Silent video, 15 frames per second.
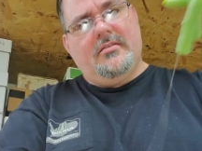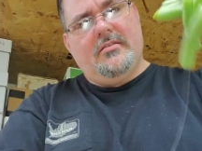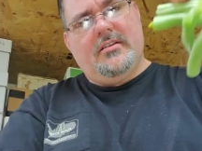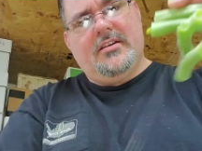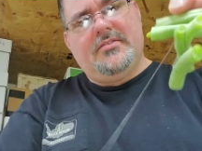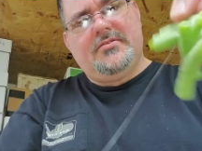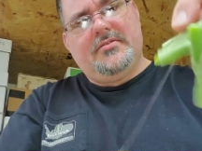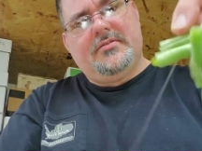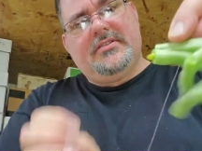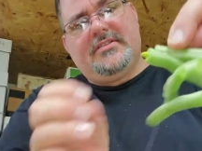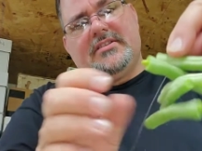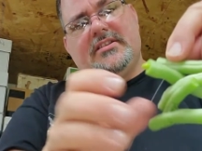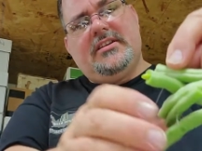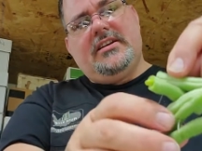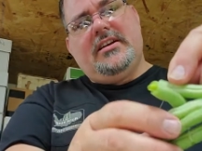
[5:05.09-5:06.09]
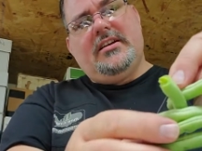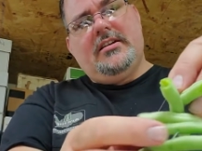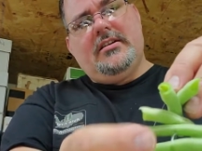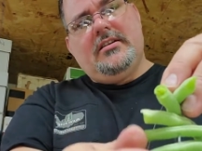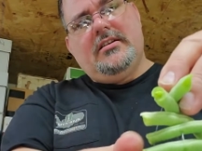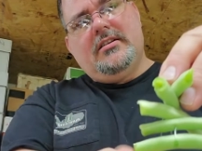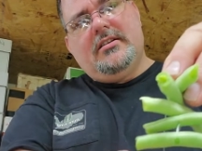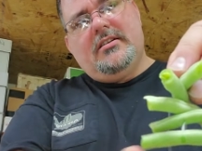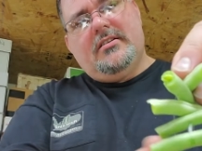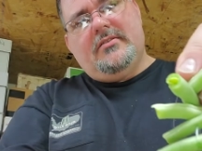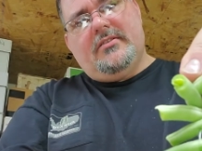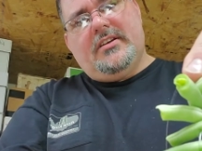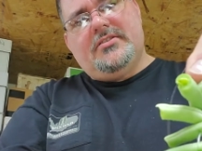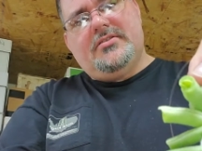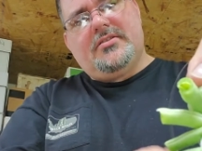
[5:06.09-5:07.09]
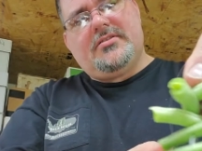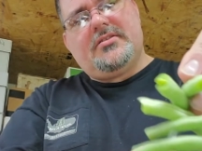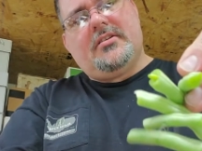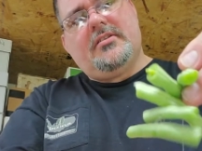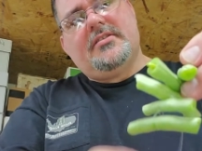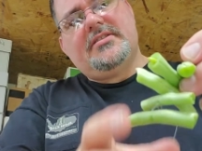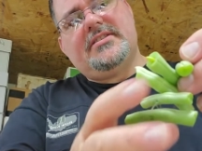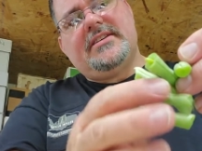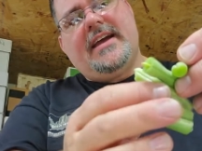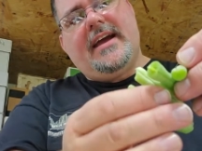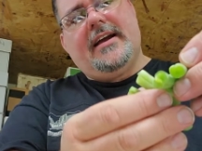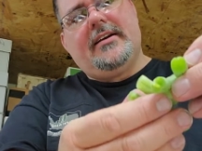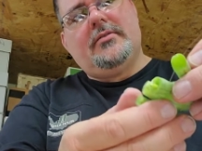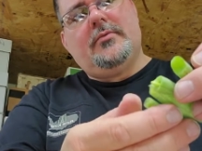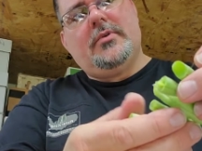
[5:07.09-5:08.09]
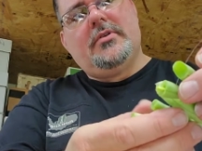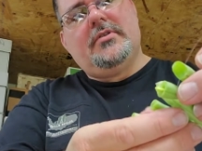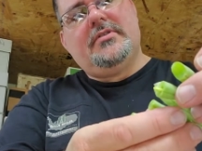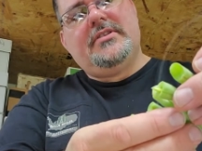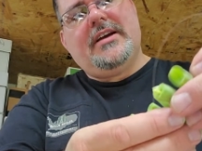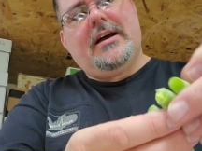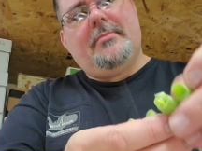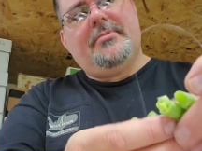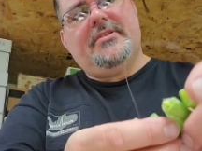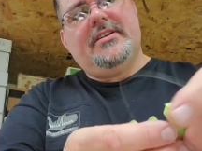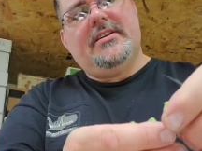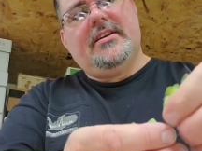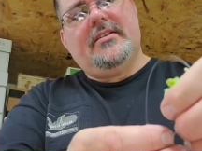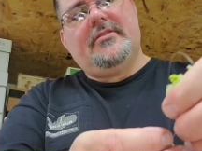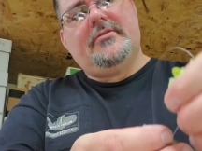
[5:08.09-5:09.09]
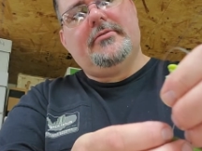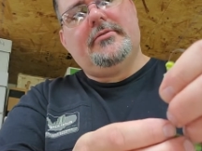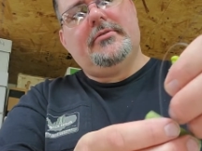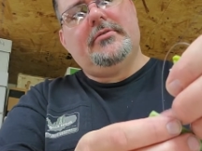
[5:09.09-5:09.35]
as you can see, they just start stacking one on top of the other.